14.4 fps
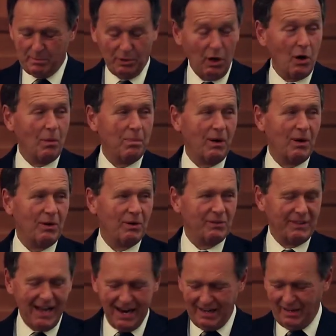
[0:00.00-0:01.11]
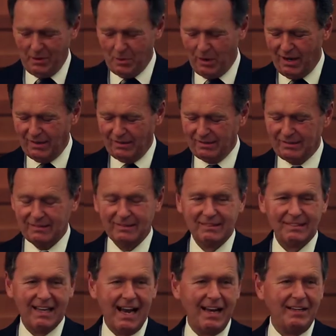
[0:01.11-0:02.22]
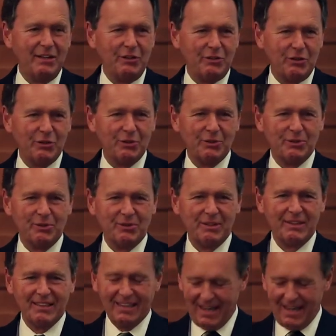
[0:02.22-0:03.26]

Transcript: Pro Bowl, ninety-one, ninety-two,